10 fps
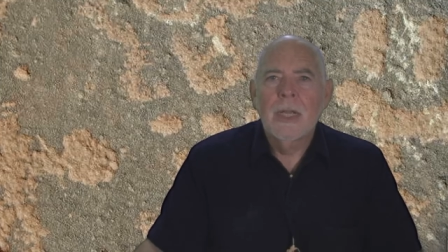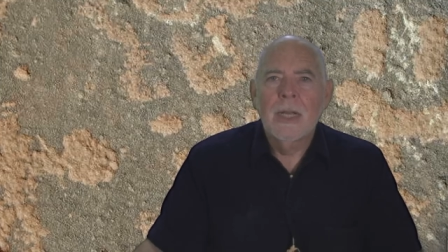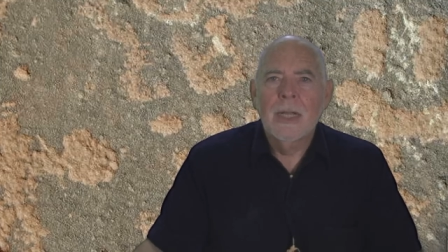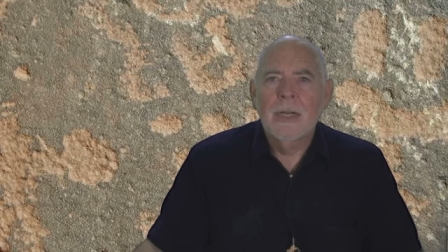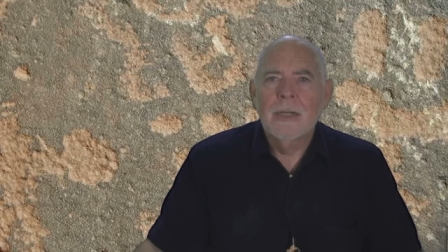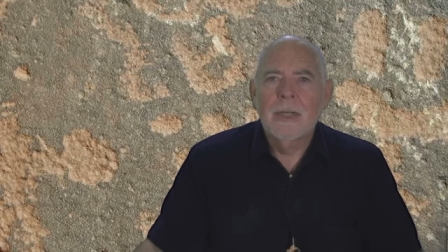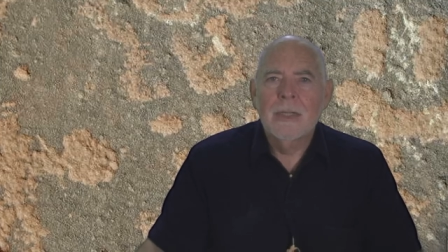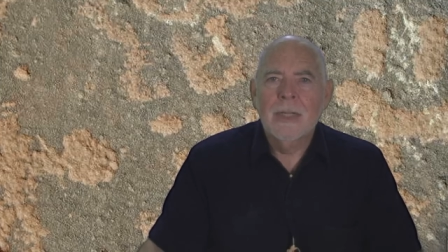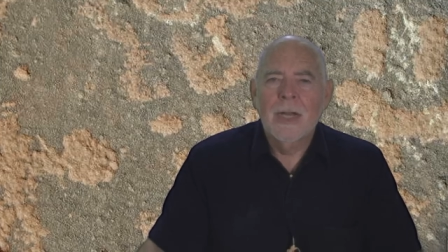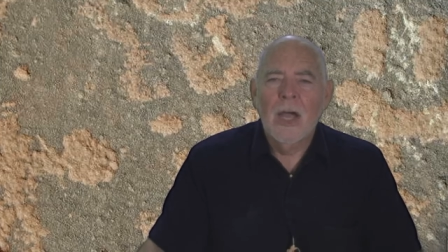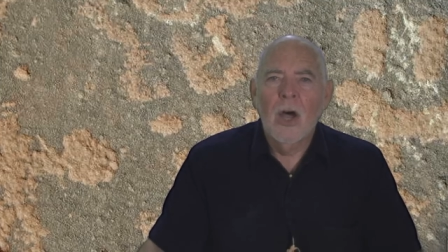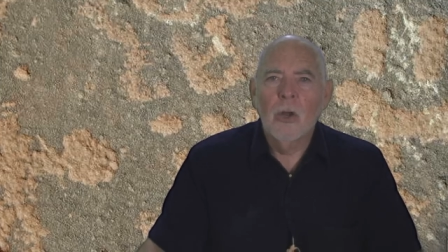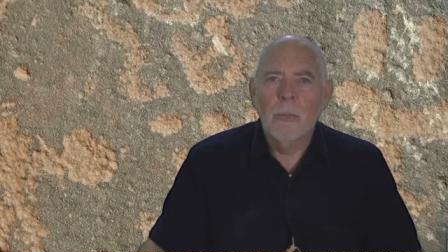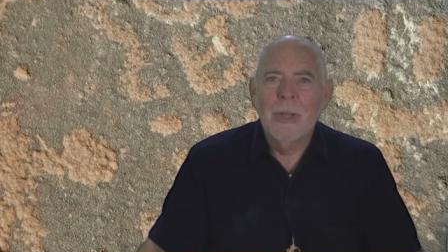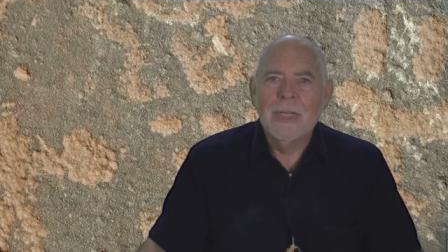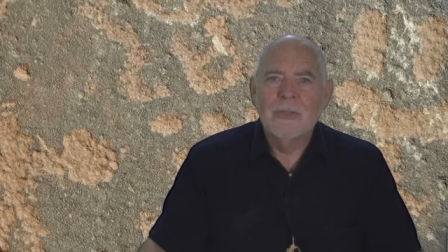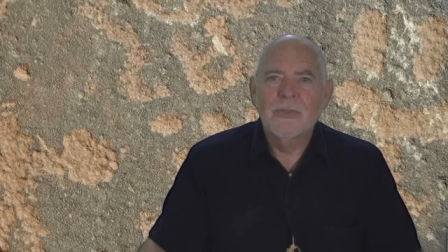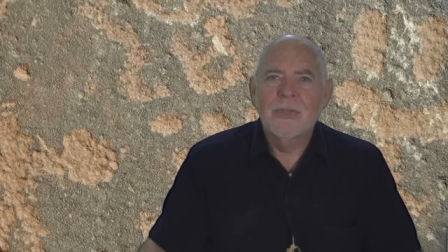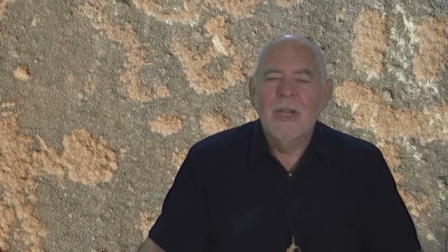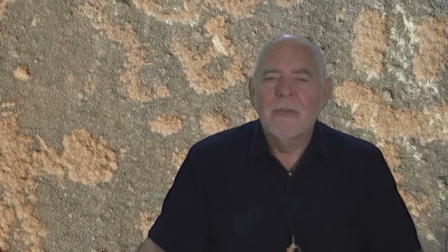And that it kind of
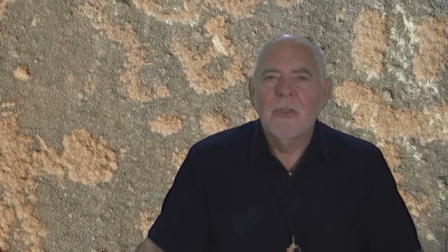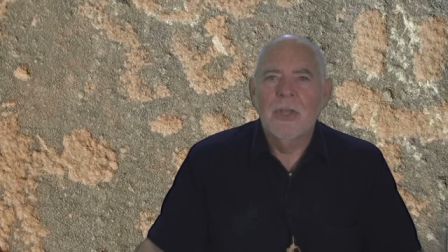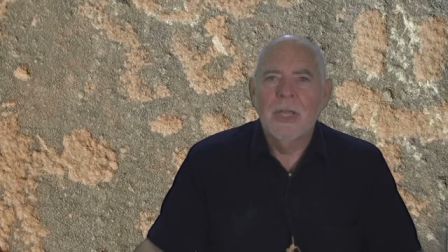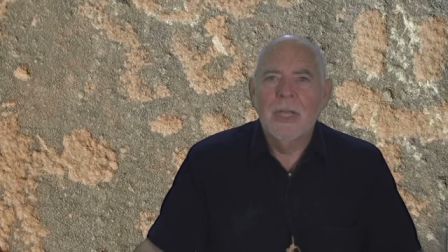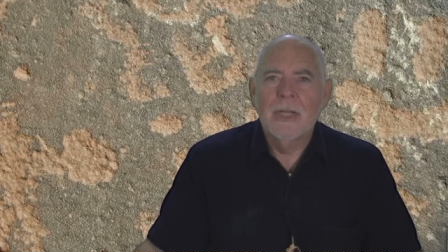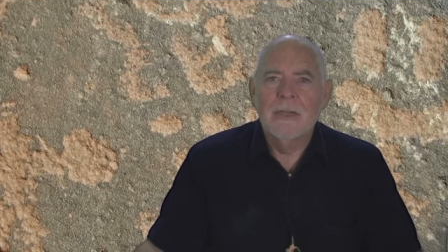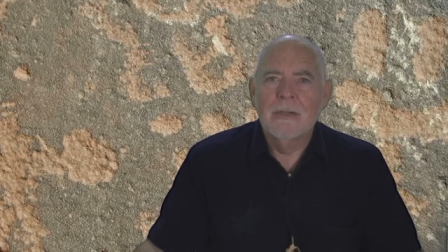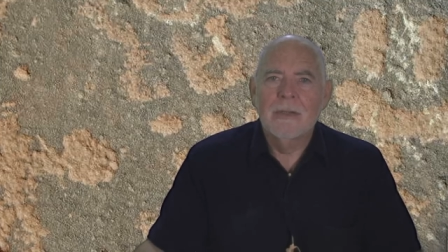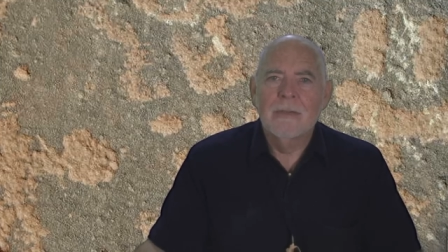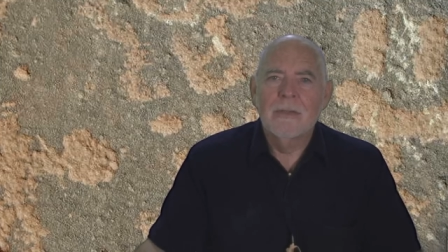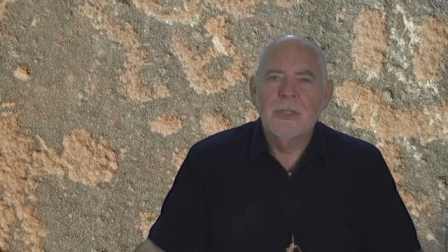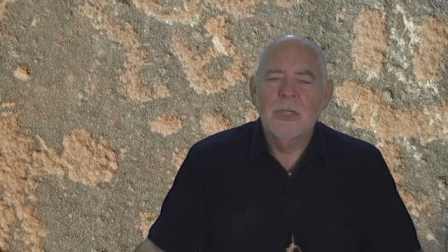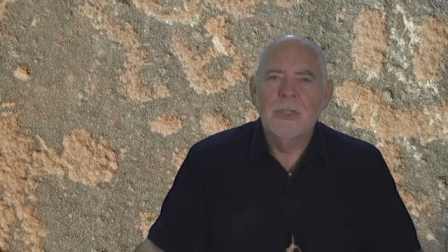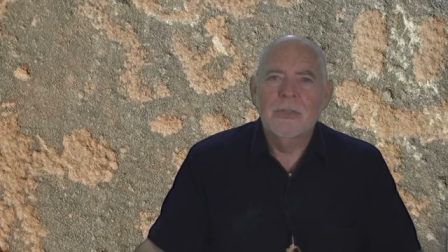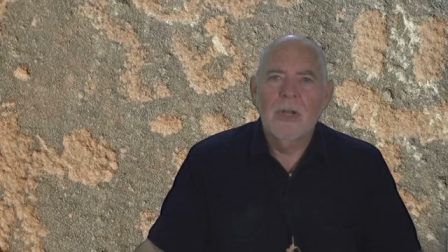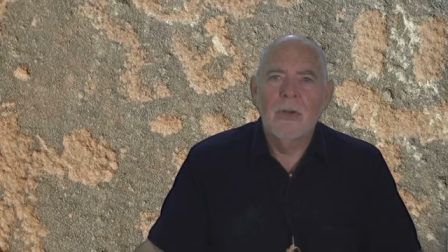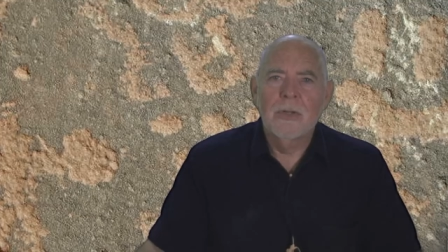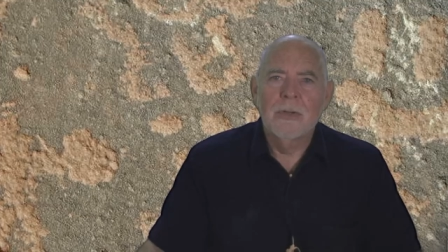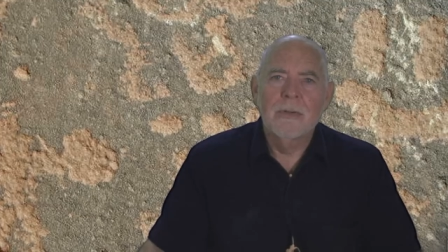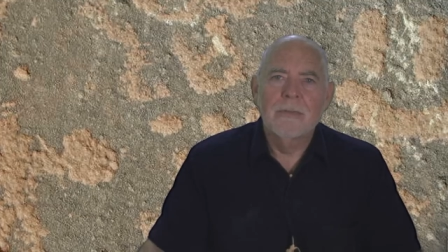automates everything. It uh, adjusts all
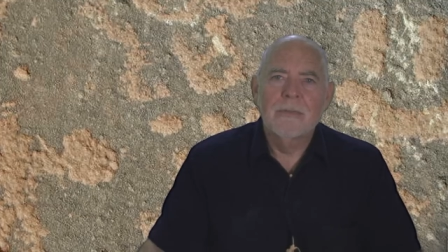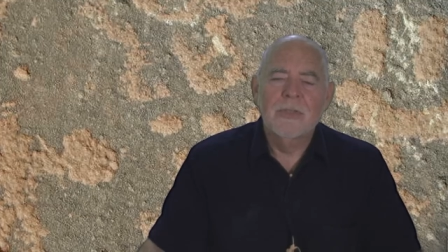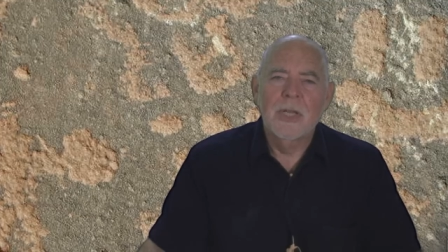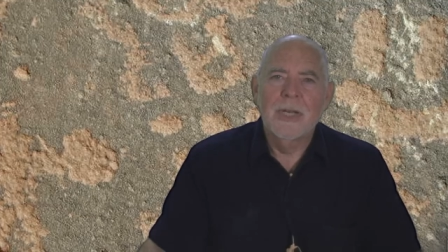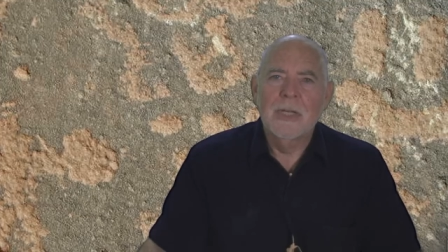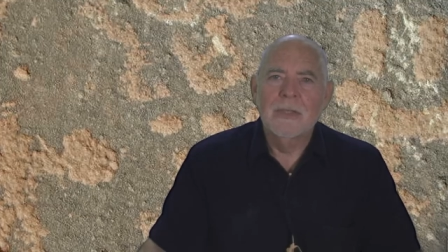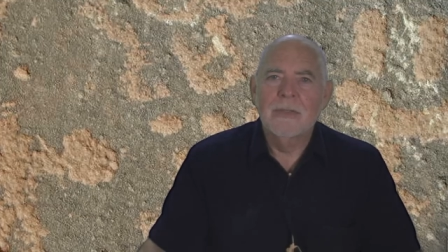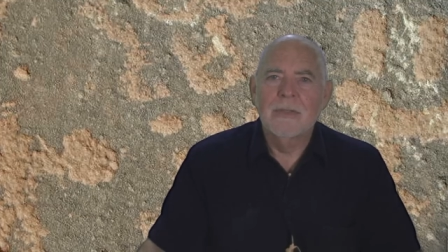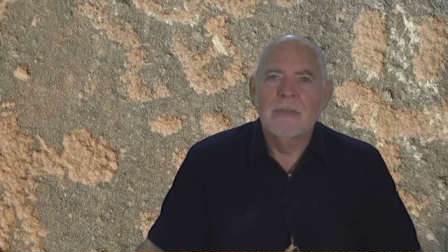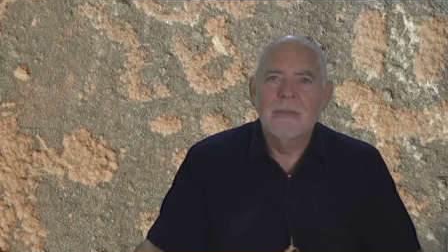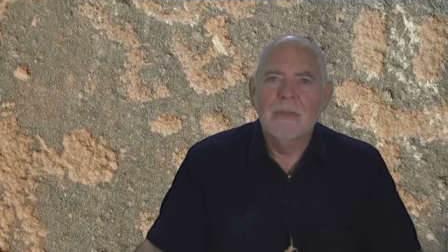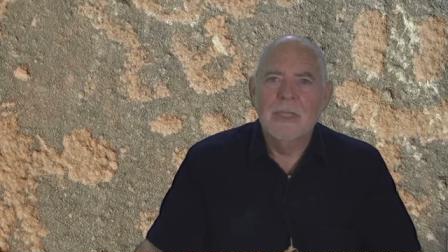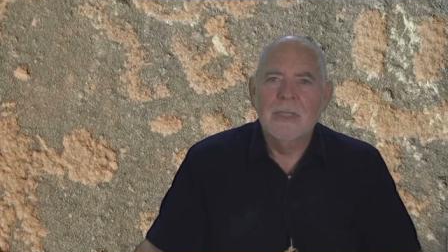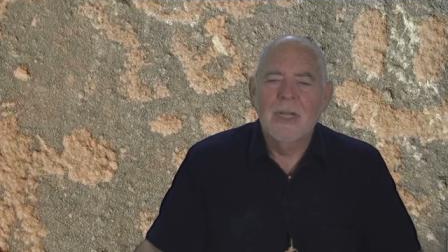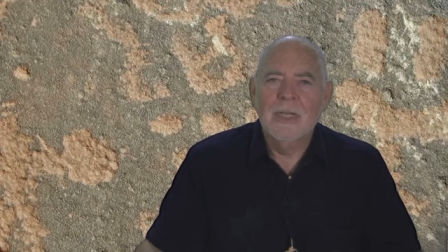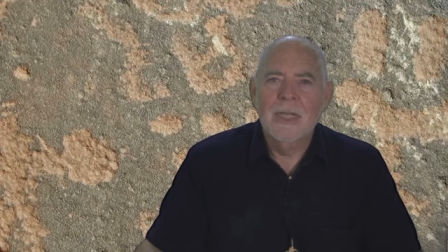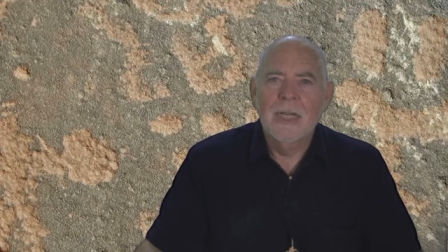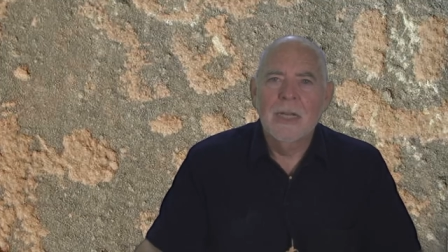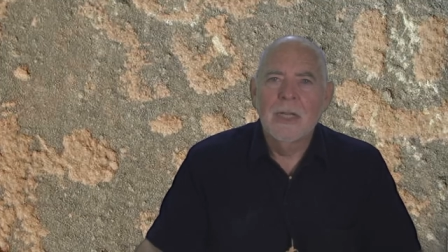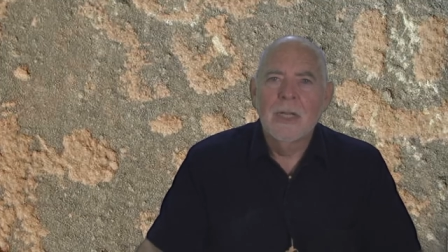your settings and things like
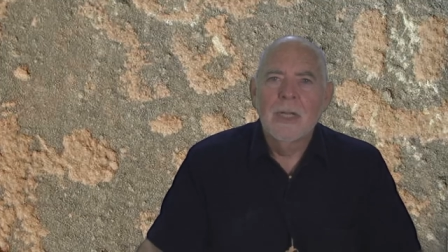that.